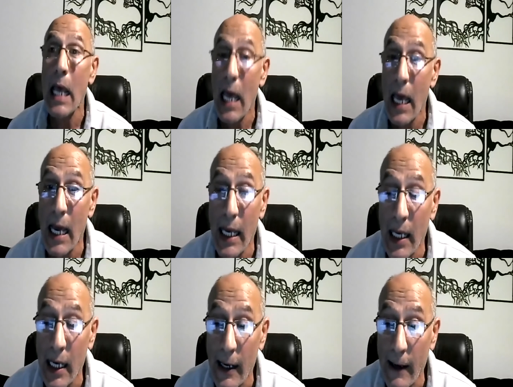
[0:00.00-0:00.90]
uh,
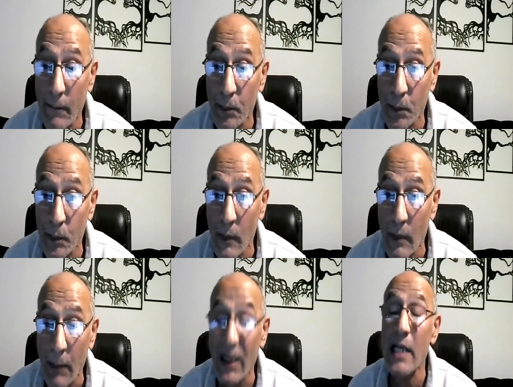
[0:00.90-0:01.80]
um,
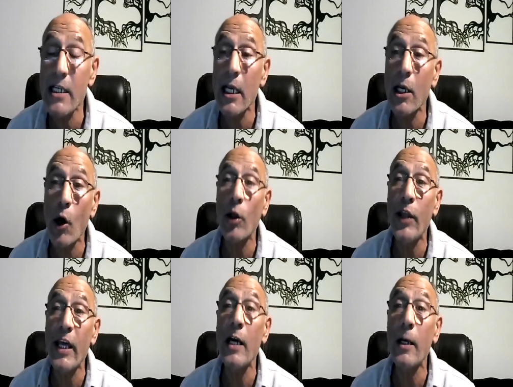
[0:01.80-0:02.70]
building on
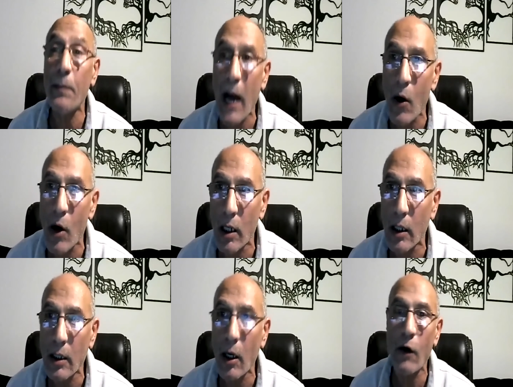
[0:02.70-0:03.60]
their power
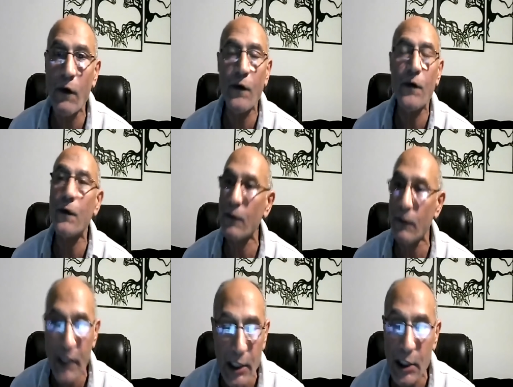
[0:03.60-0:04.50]
of
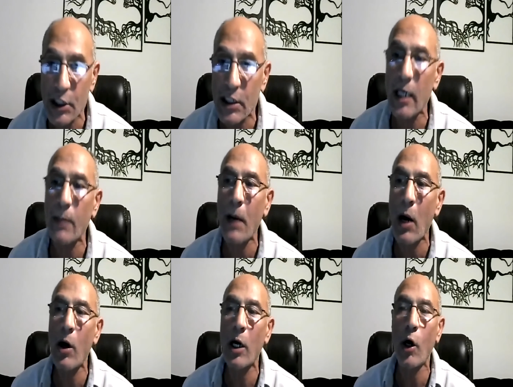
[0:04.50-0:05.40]
reach, their
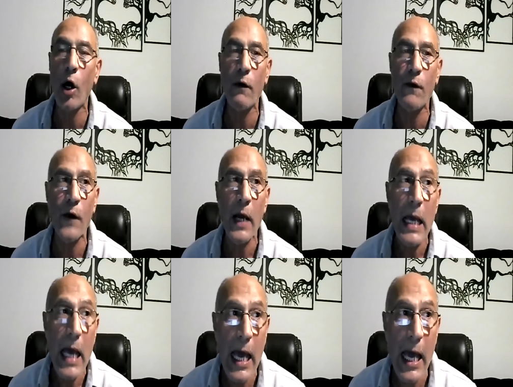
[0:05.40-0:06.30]
power of
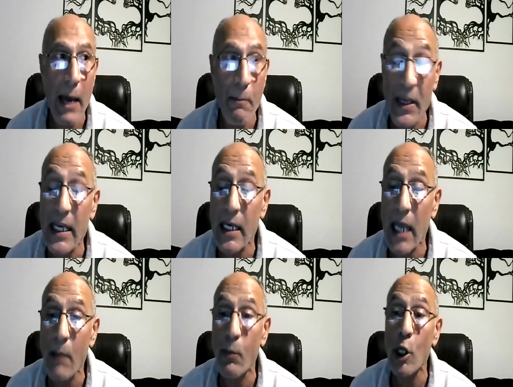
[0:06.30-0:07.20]
uh, being
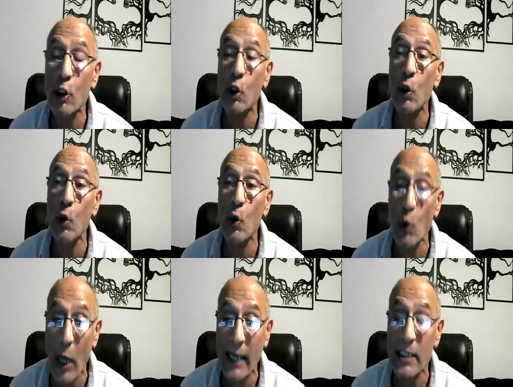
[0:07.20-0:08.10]
able
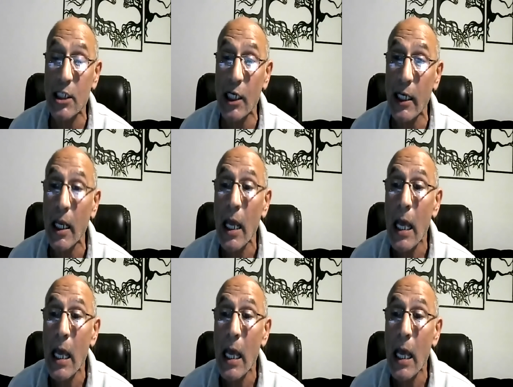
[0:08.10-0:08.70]
to actually